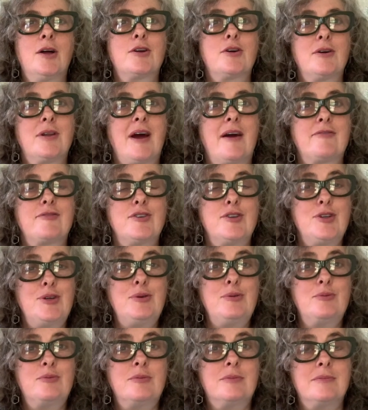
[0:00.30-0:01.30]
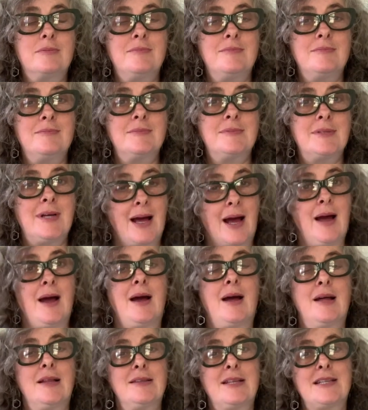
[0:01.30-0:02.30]
Good afternoon.
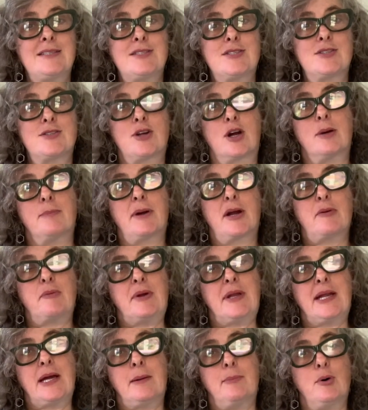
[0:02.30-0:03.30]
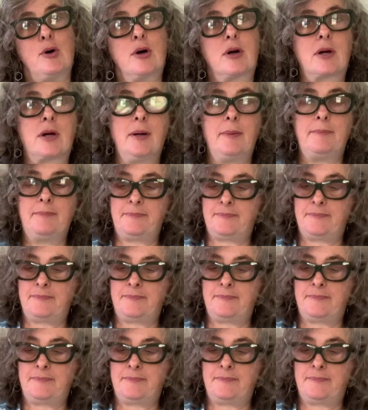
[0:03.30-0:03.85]
Let's start by reading a book.